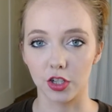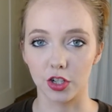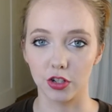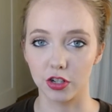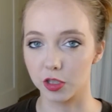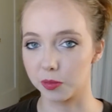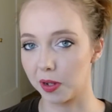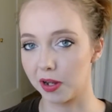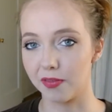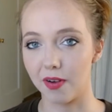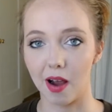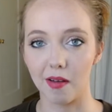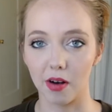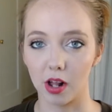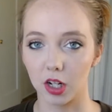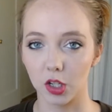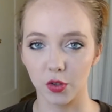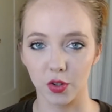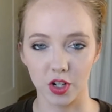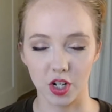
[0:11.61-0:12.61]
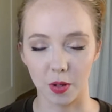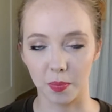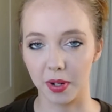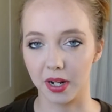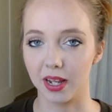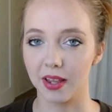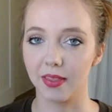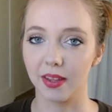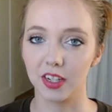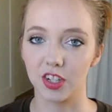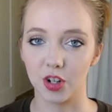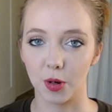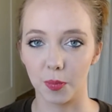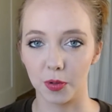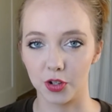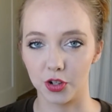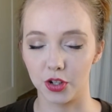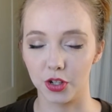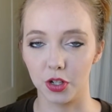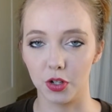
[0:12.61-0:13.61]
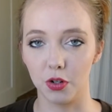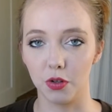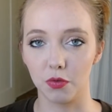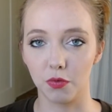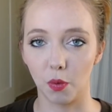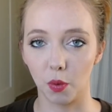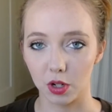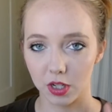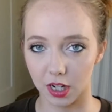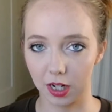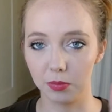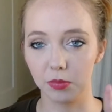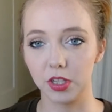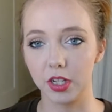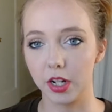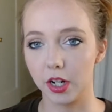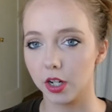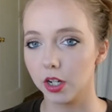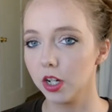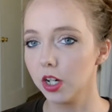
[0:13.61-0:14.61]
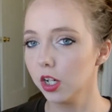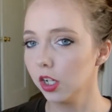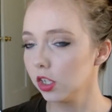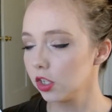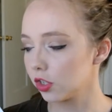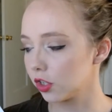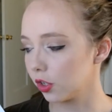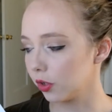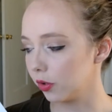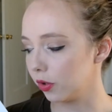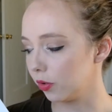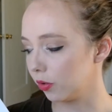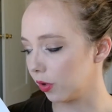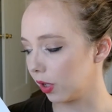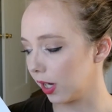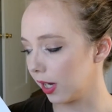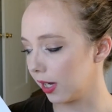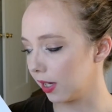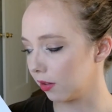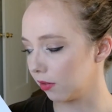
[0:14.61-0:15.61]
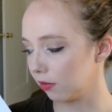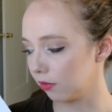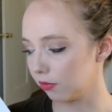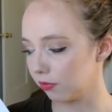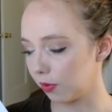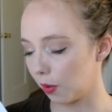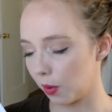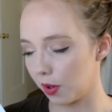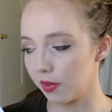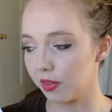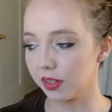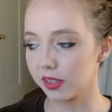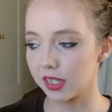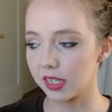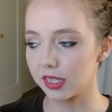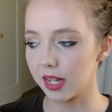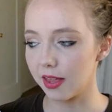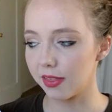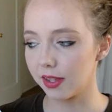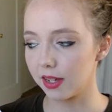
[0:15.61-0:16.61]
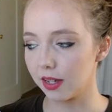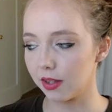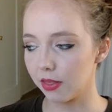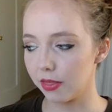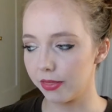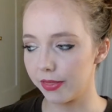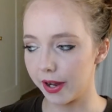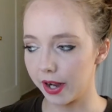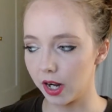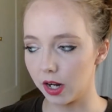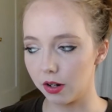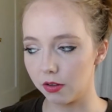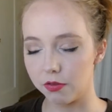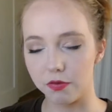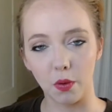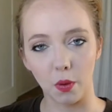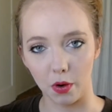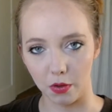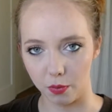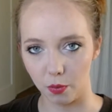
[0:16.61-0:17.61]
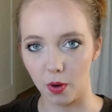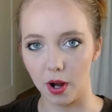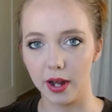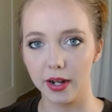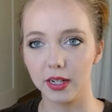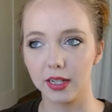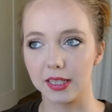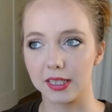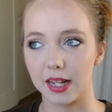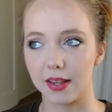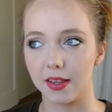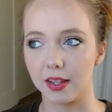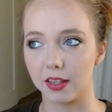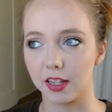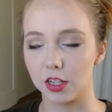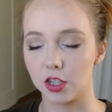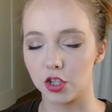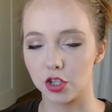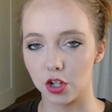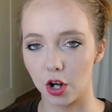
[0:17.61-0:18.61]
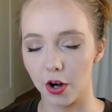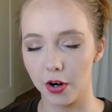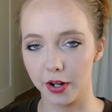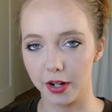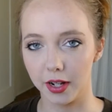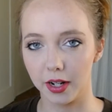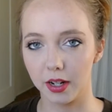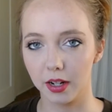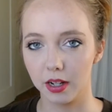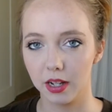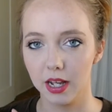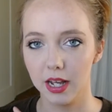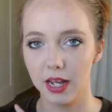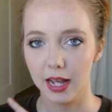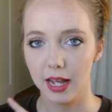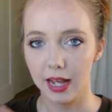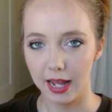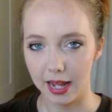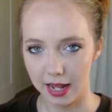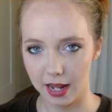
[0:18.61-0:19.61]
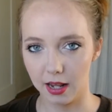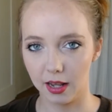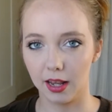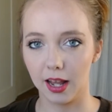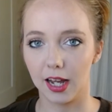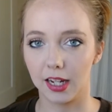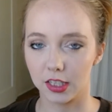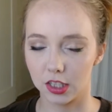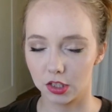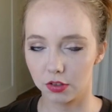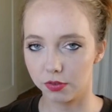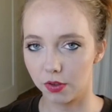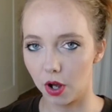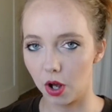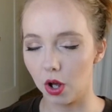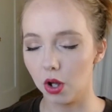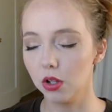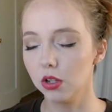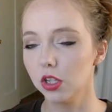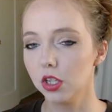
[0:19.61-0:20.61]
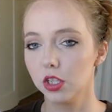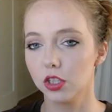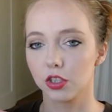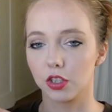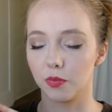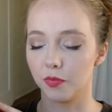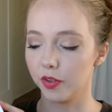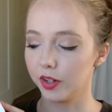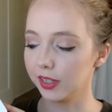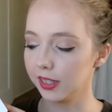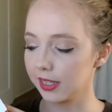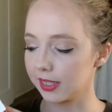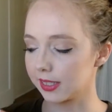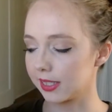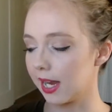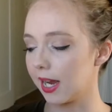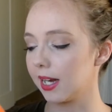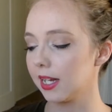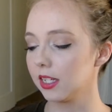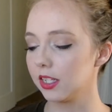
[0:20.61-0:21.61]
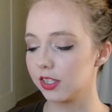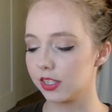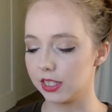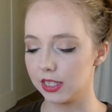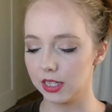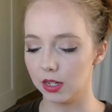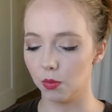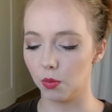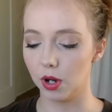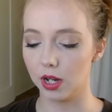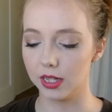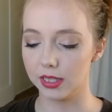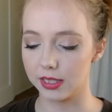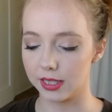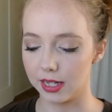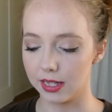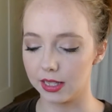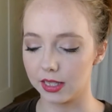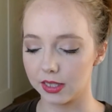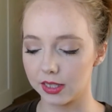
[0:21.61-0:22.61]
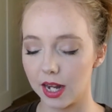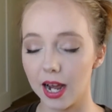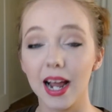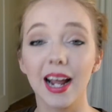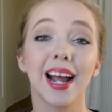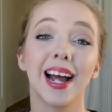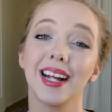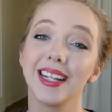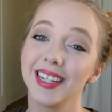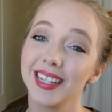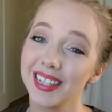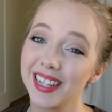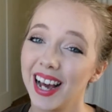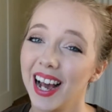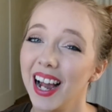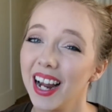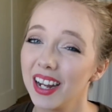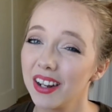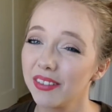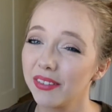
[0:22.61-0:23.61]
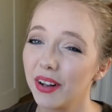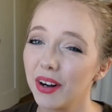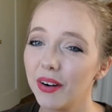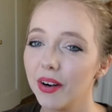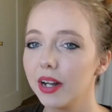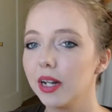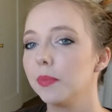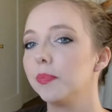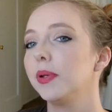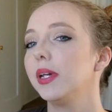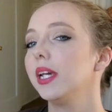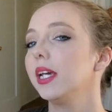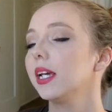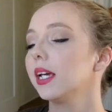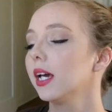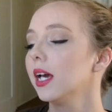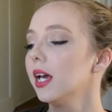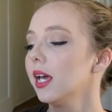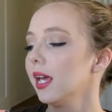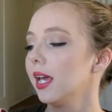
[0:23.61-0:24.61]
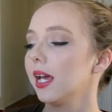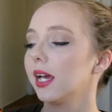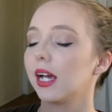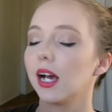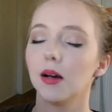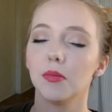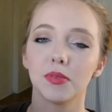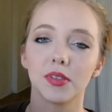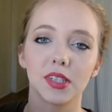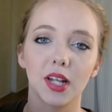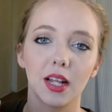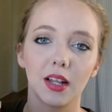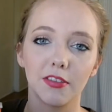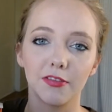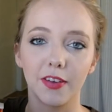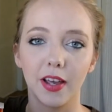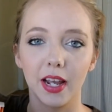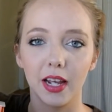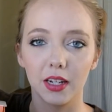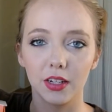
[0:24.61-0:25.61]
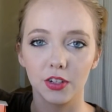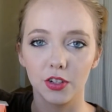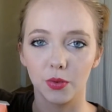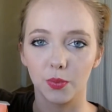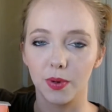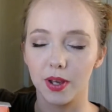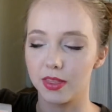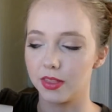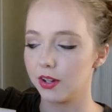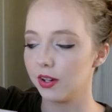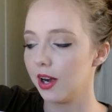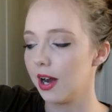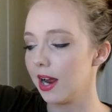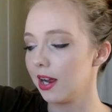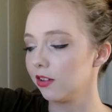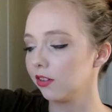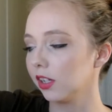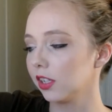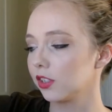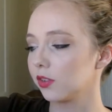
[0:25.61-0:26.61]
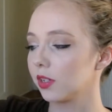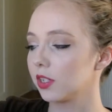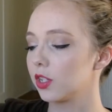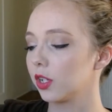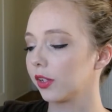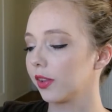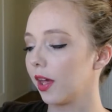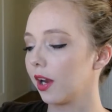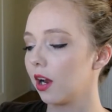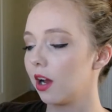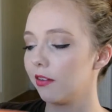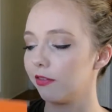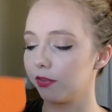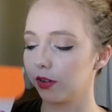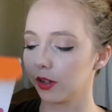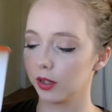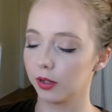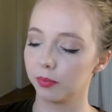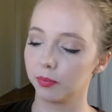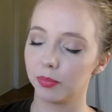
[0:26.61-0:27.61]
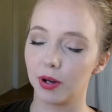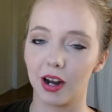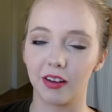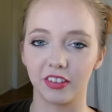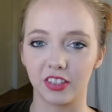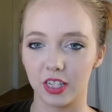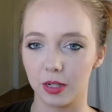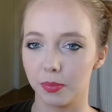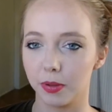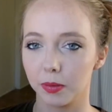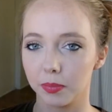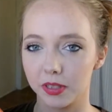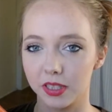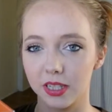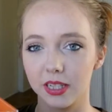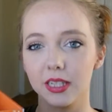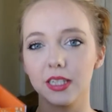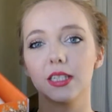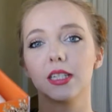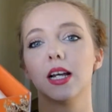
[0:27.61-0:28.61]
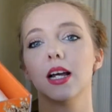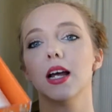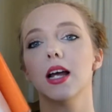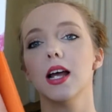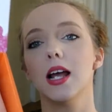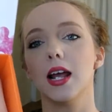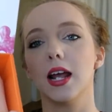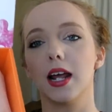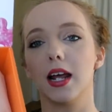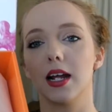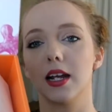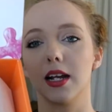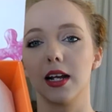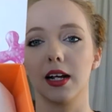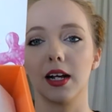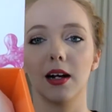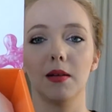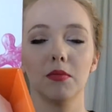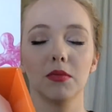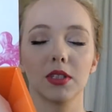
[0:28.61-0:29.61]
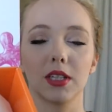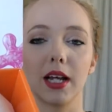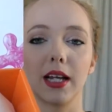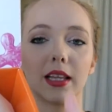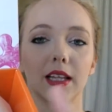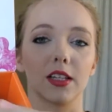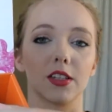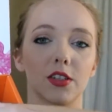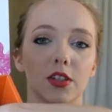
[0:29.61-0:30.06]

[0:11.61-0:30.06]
You just pay $5 for shipping and they ship it to you four times a year. So you get four. This is, I think, their fourth one because I think they started in last fall. So I'm really excited to see what is in this guy. I did kind of already peek. It comes cellophaned with your address, so I took that off for privacy purposes. And it comes like this.